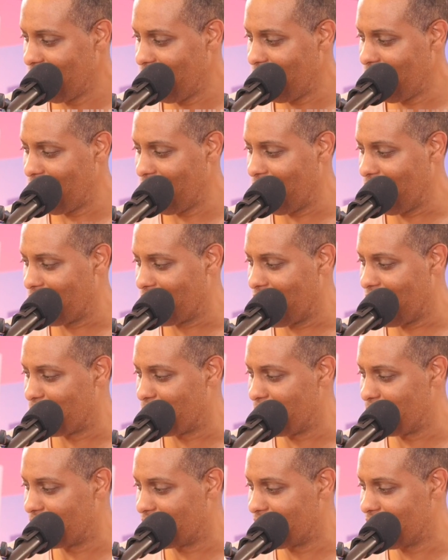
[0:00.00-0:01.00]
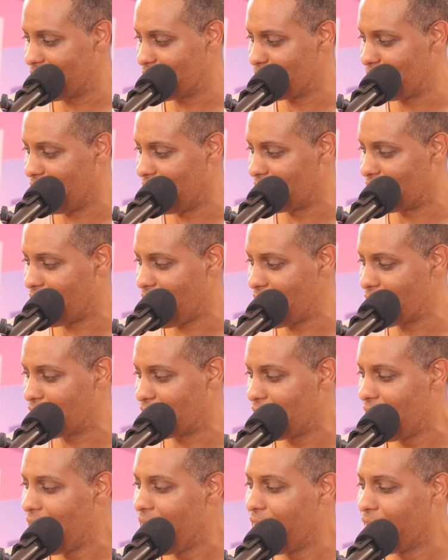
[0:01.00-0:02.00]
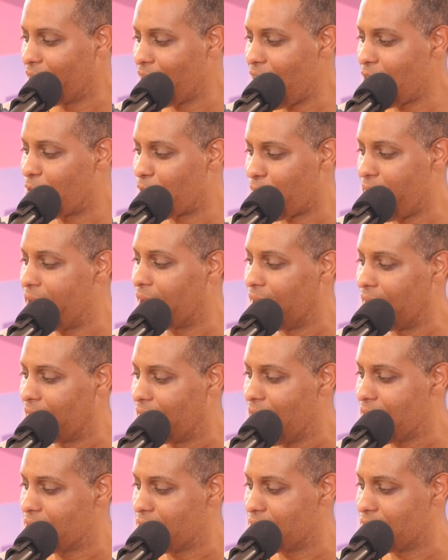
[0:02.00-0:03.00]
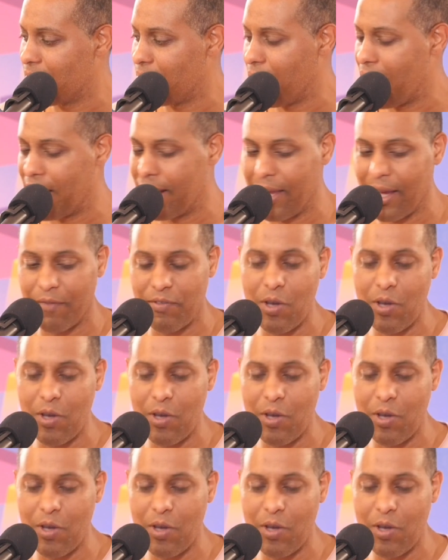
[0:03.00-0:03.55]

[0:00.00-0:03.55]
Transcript: I mean, all kinds of people cuss me out. Kirk, Kirk Franklin cussing somebody out.